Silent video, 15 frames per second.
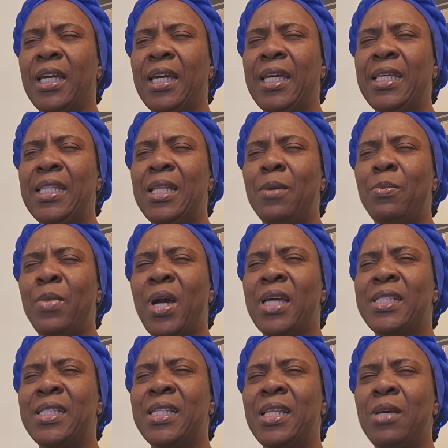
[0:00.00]
in the
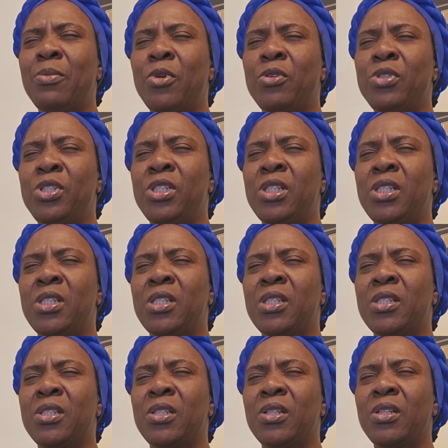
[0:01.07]
mighty name of
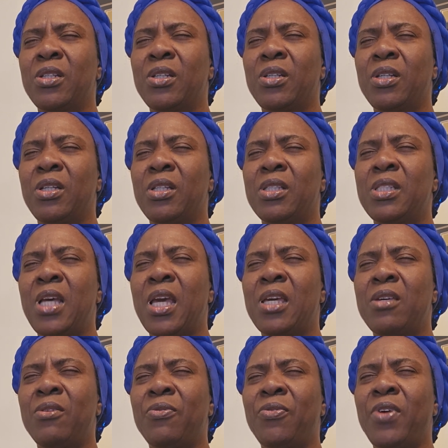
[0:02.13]
Jesus.
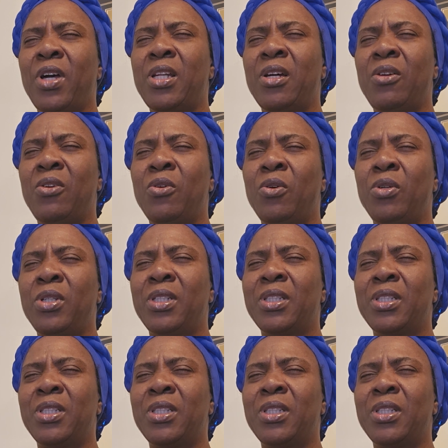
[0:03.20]
Thank you, Father, Lord.